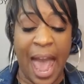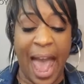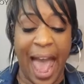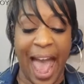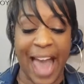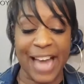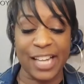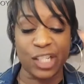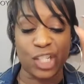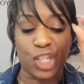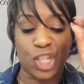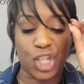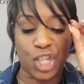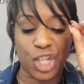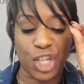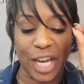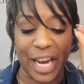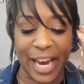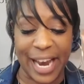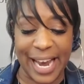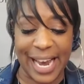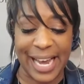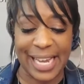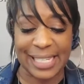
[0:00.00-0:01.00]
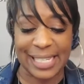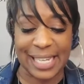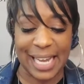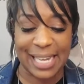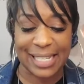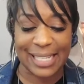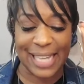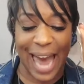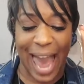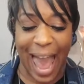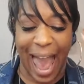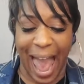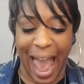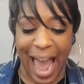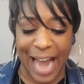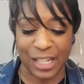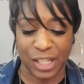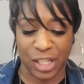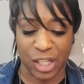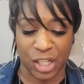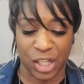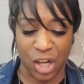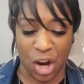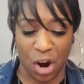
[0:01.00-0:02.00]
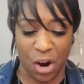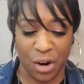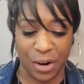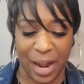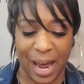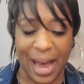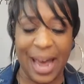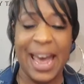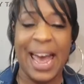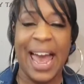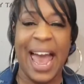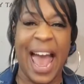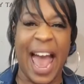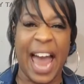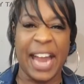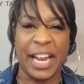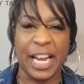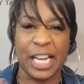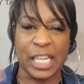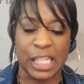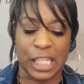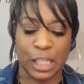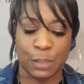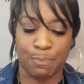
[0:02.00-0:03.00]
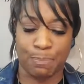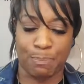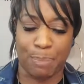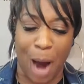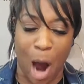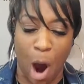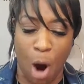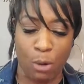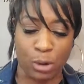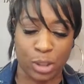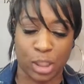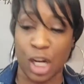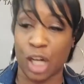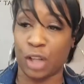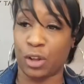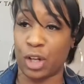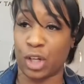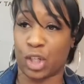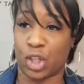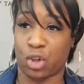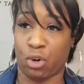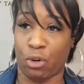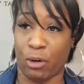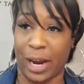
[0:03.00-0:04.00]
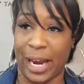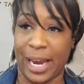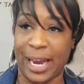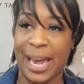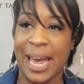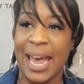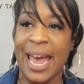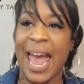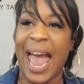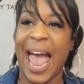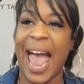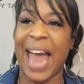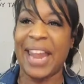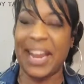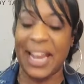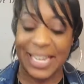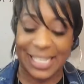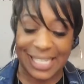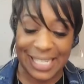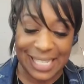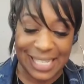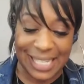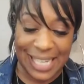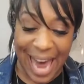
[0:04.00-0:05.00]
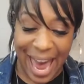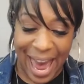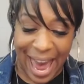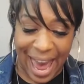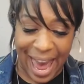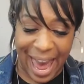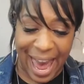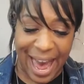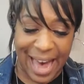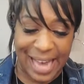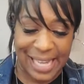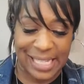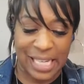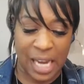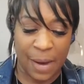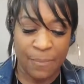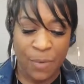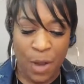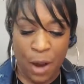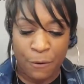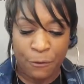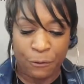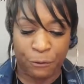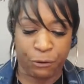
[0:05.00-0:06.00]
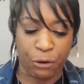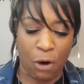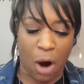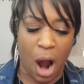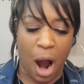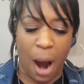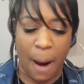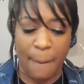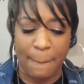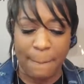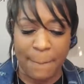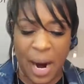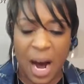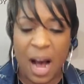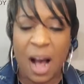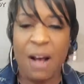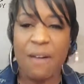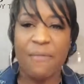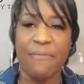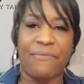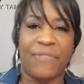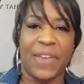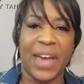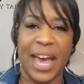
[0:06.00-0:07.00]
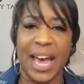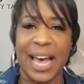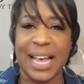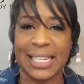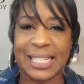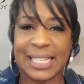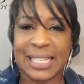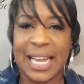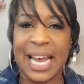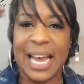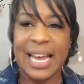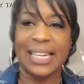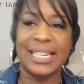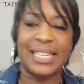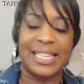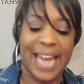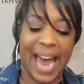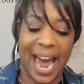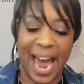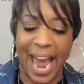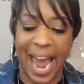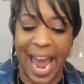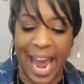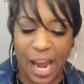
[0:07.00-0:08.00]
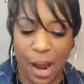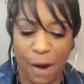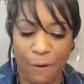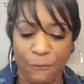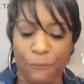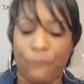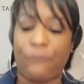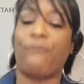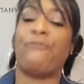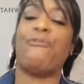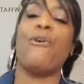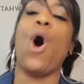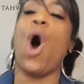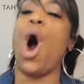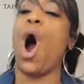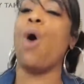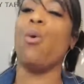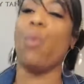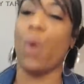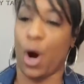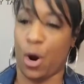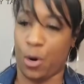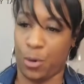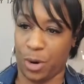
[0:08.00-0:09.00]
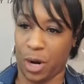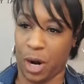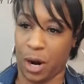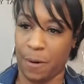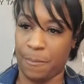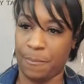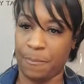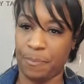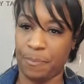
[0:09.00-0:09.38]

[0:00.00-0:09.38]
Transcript: And Jesus answered and he spoke to the tree and he says, from this day forward,